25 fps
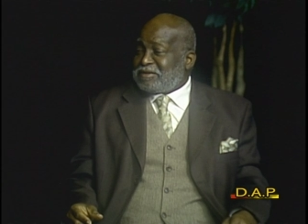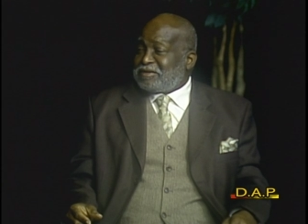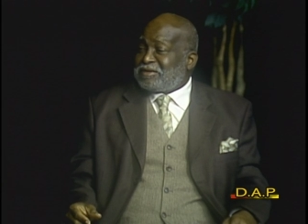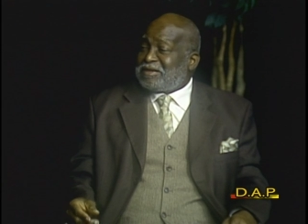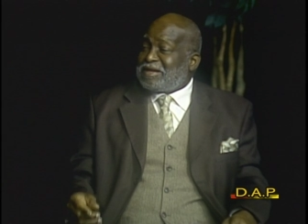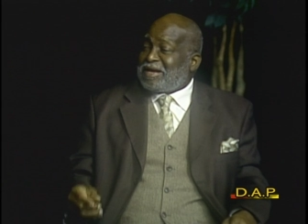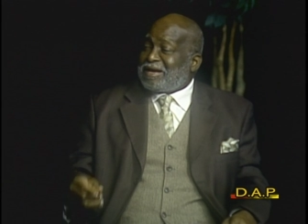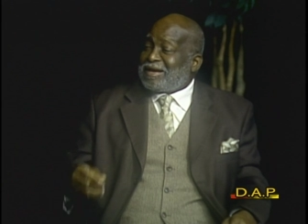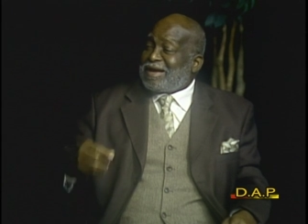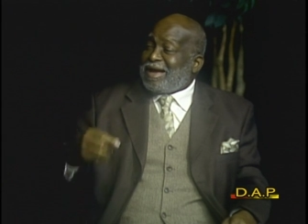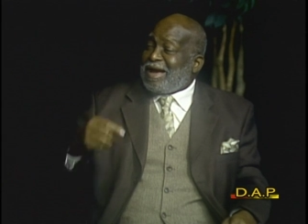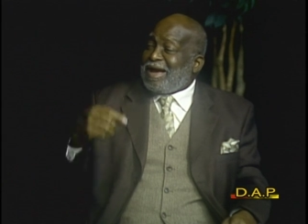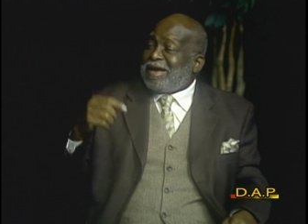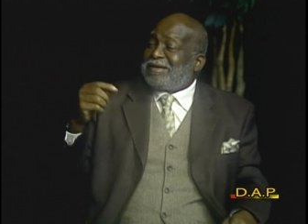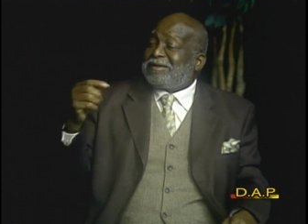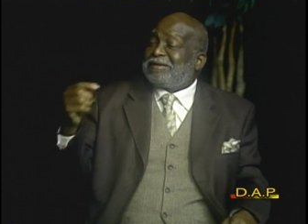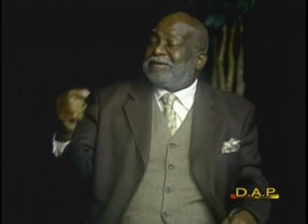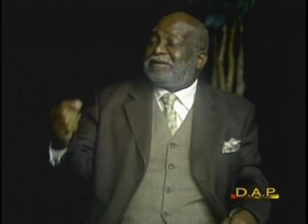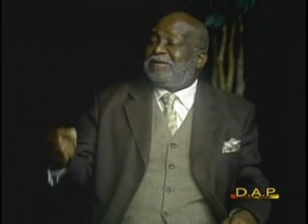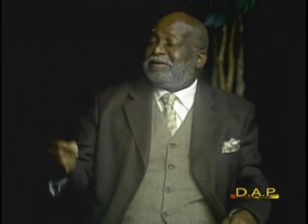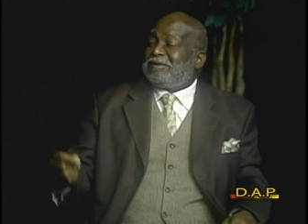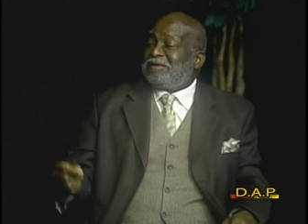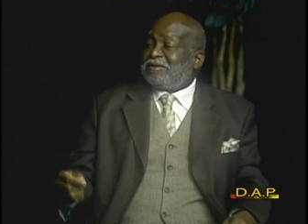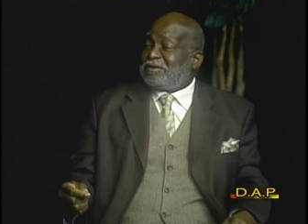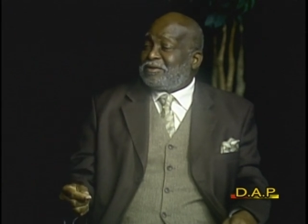They got a
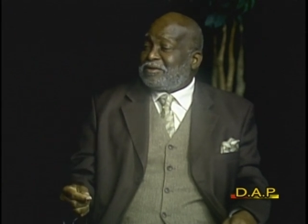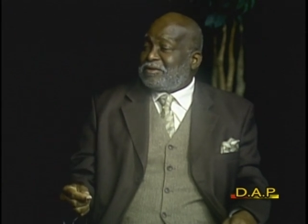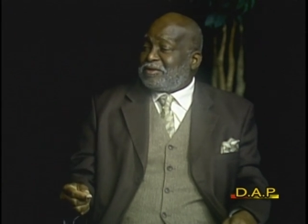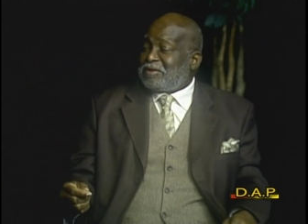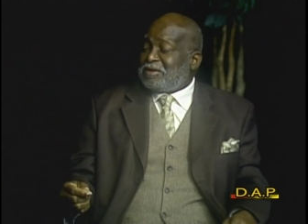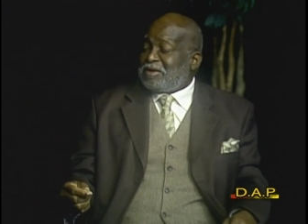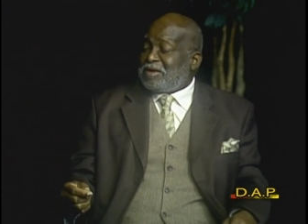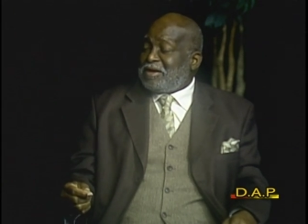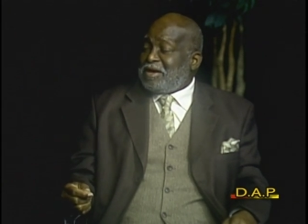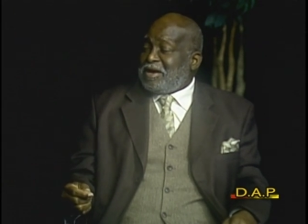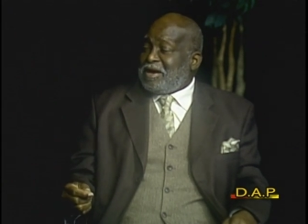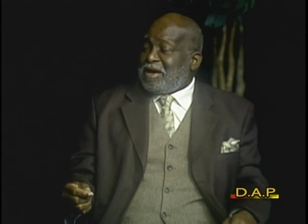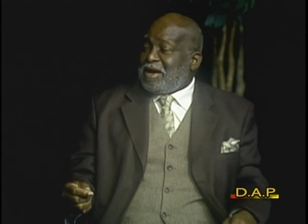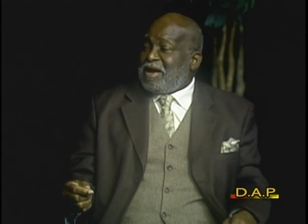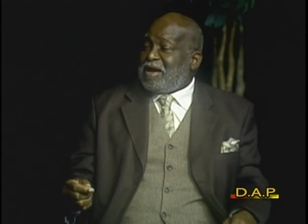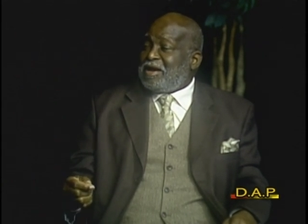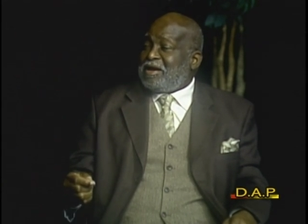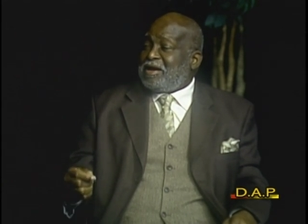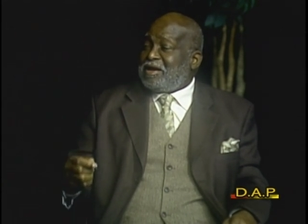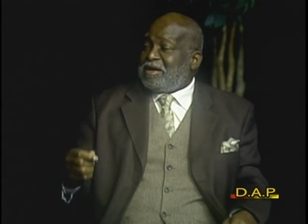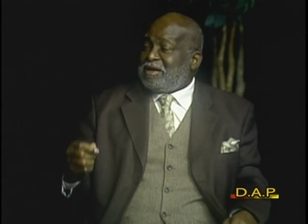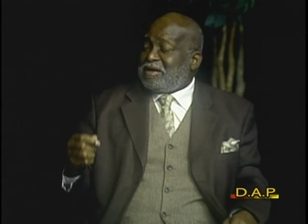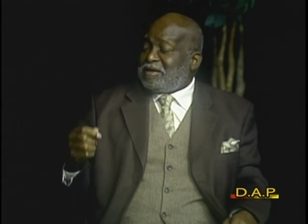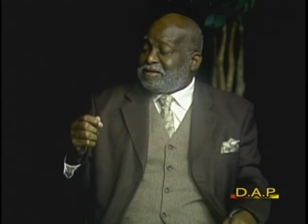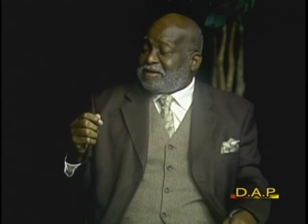cure, yeah.
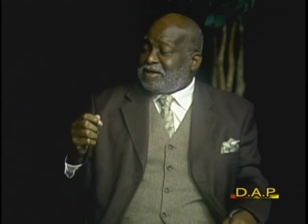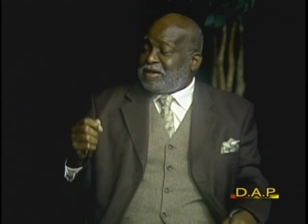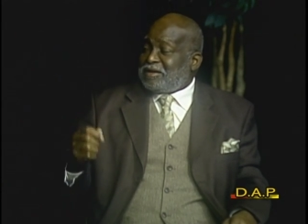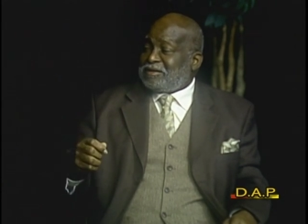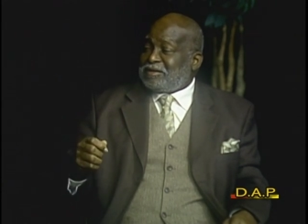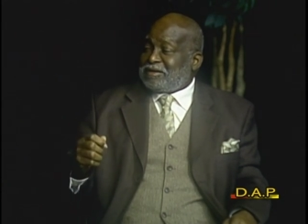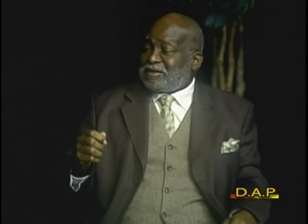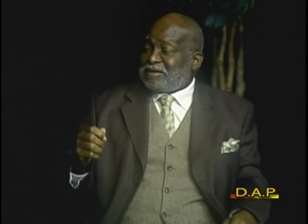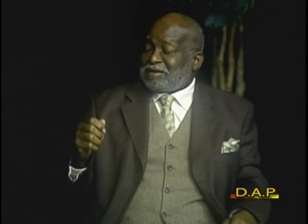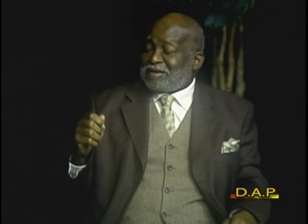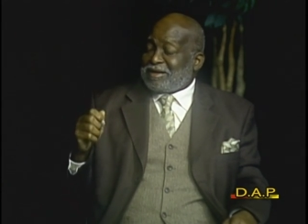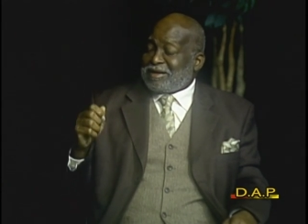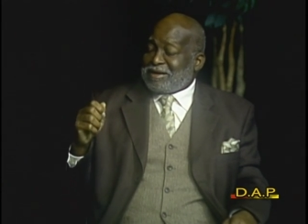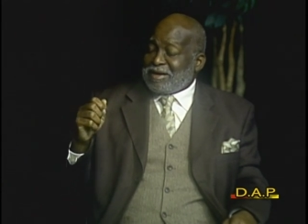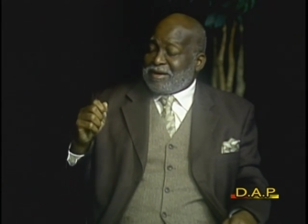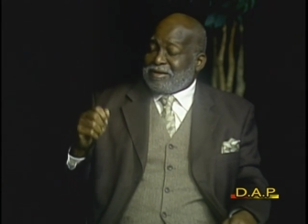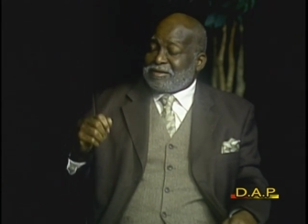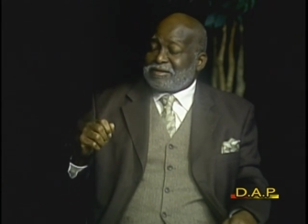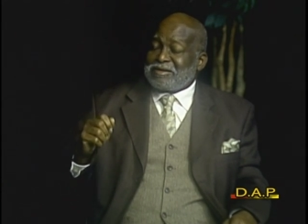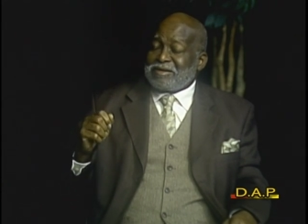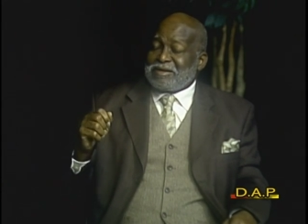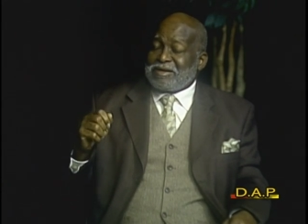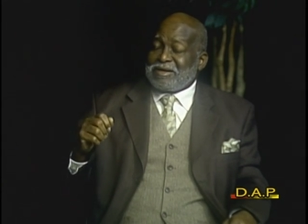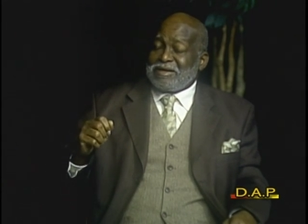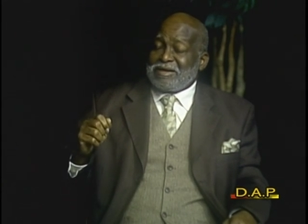and, and
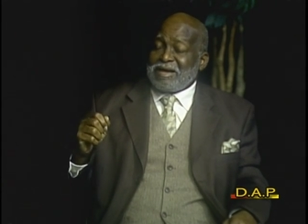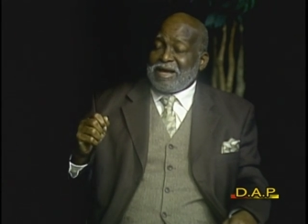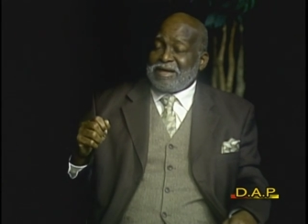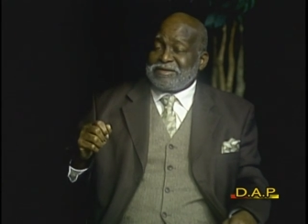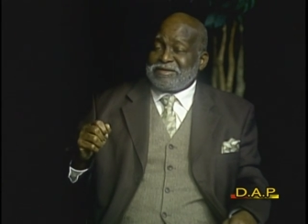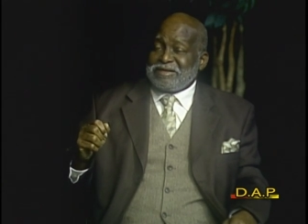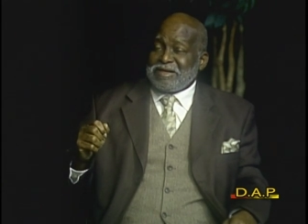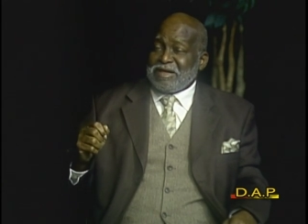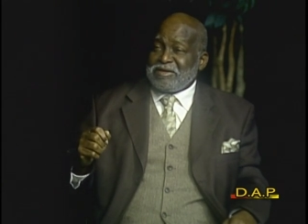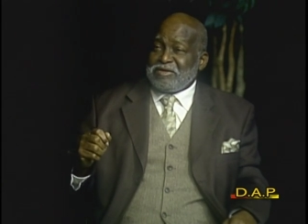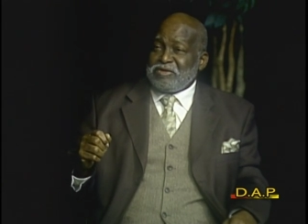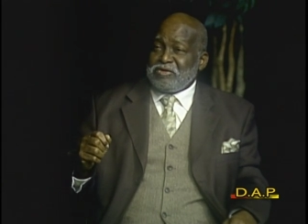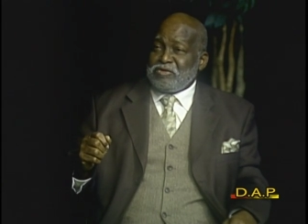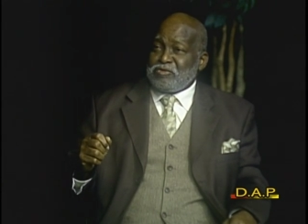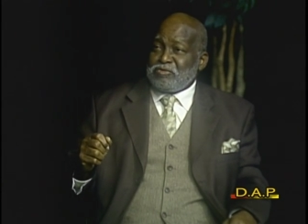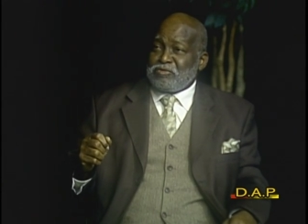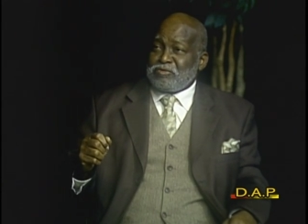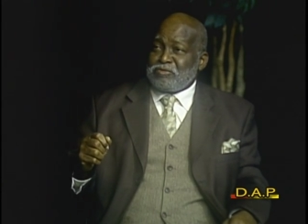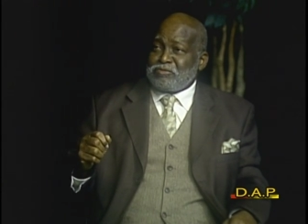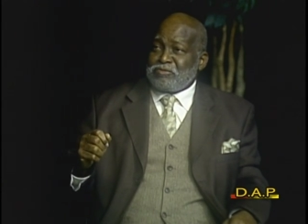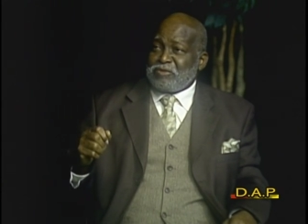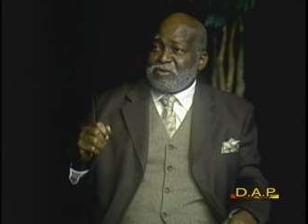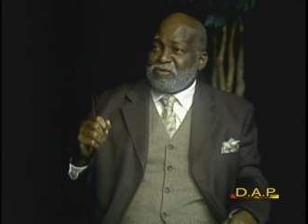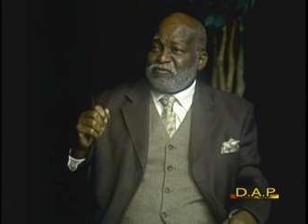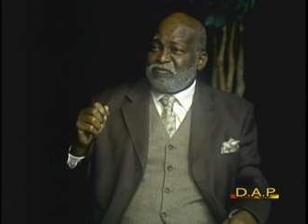and can I tell you,
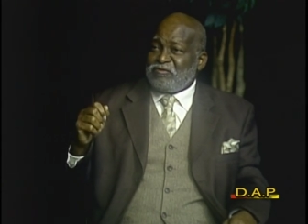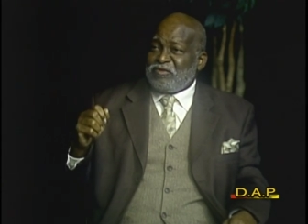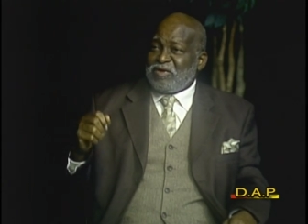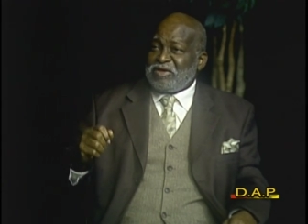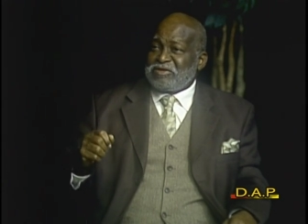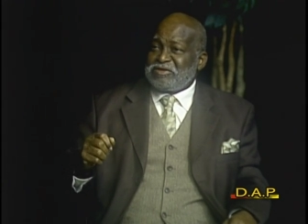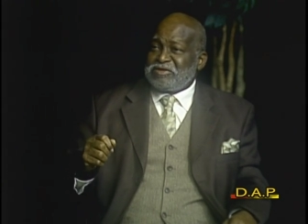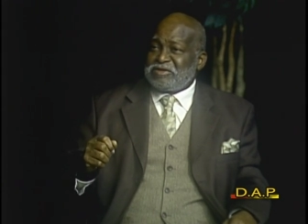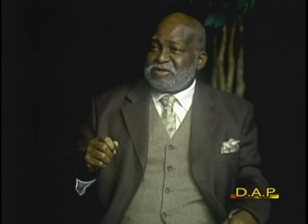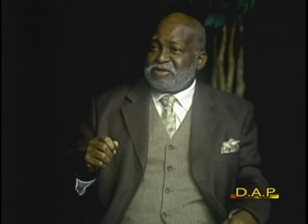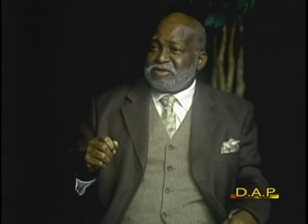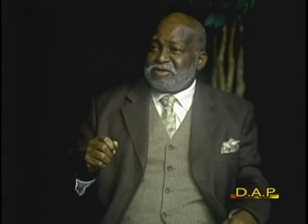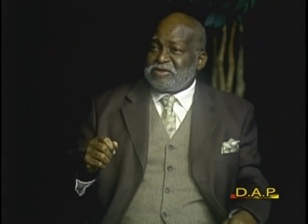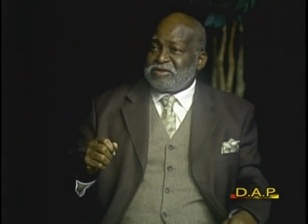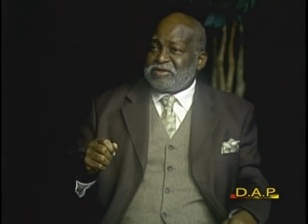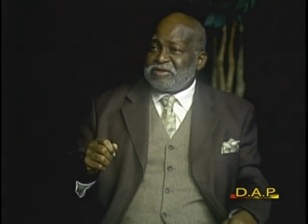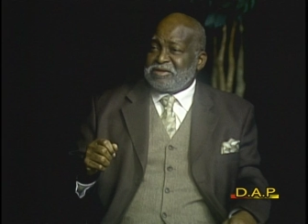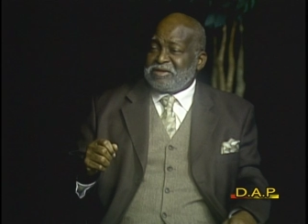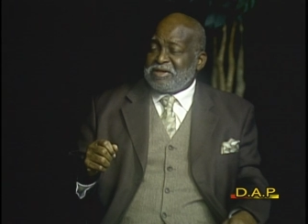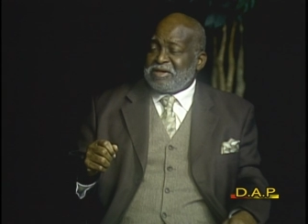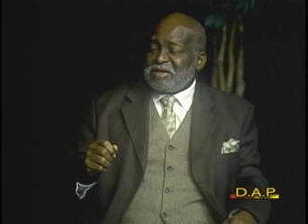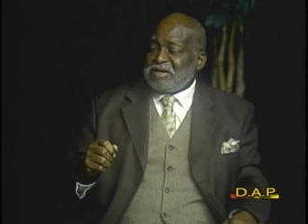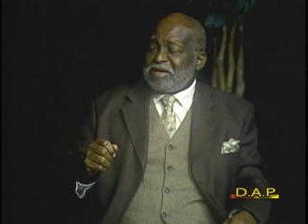prevention